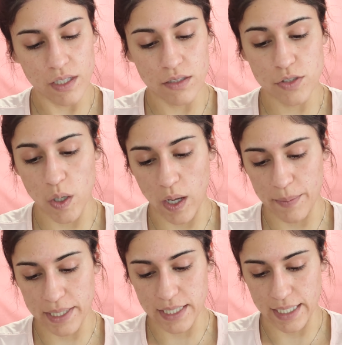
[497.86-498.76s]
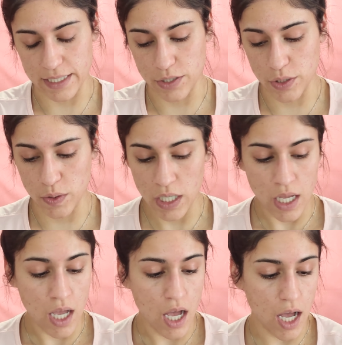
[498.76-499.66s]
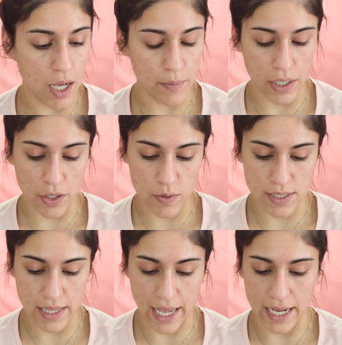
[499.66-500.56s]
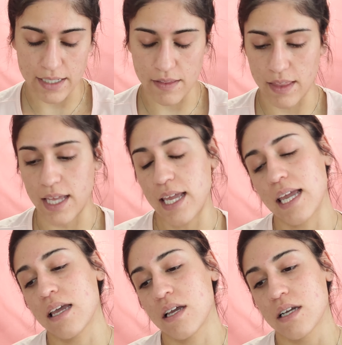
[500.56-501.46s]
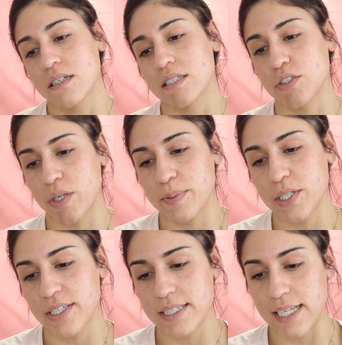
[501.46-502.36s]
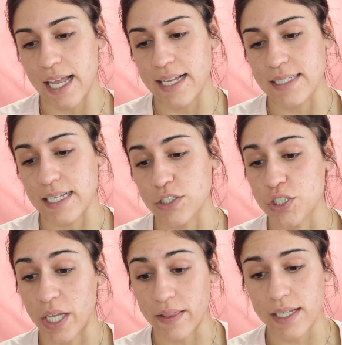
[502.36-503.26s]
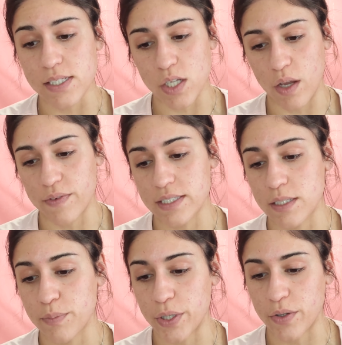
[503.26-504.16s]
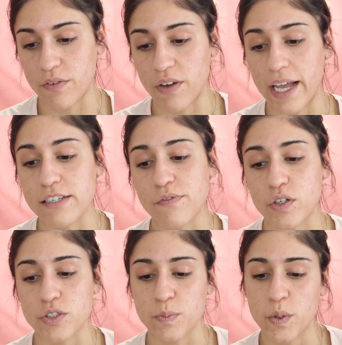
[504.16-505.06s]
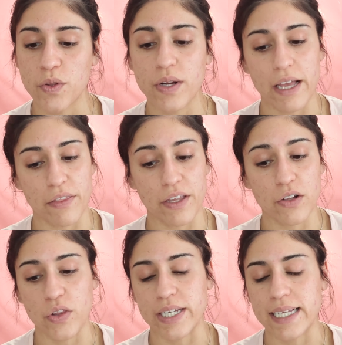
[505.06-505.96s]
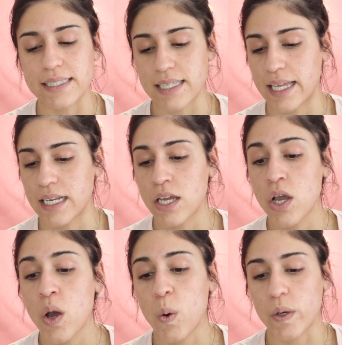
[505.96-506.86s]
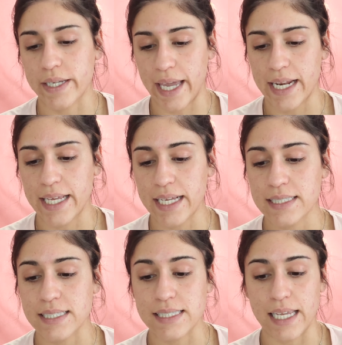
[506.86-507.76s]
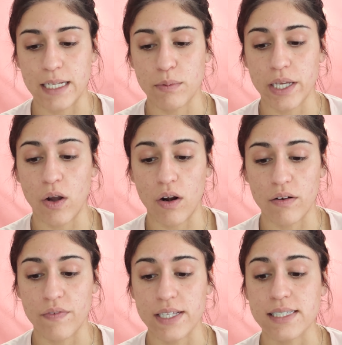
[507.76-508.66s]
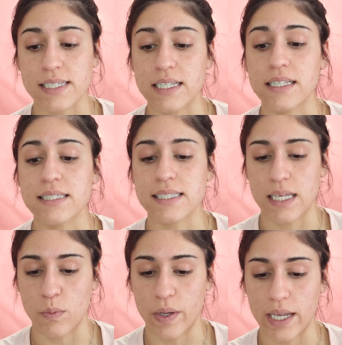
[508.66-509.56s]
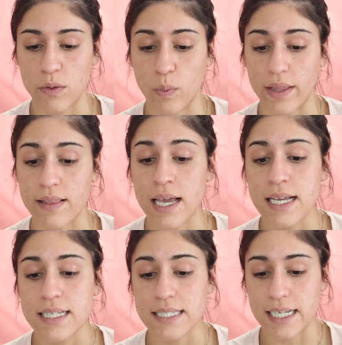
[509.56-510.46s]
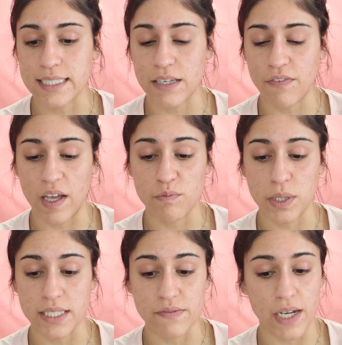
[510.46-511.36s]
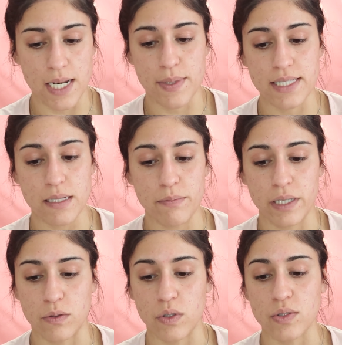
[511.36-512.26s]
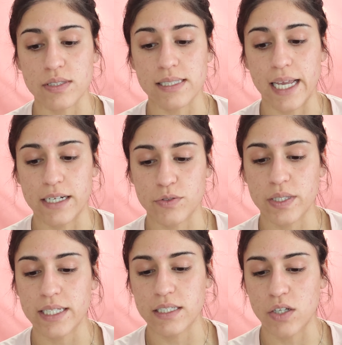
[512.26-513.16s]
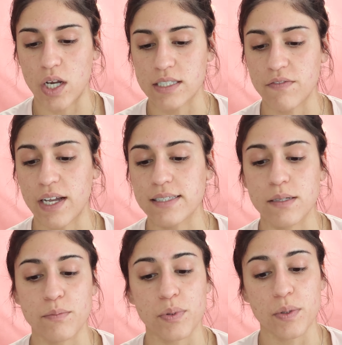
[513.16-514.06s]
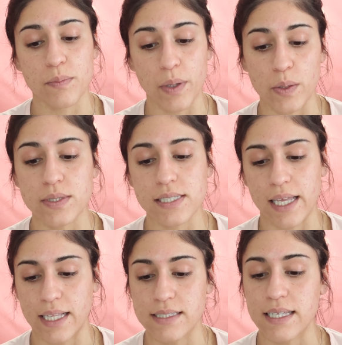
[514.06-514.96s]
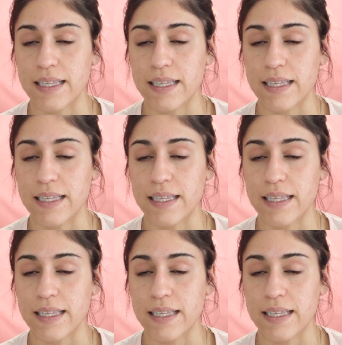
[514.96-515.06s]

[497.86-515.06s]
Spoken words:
So I'm excited to use that. The description says it gently softens and purifies for smoother, healthier looking skin. Organic, sustainably harvested seaweed with 65 plus vitamins and minerals naturally detoxifies and promotes skin's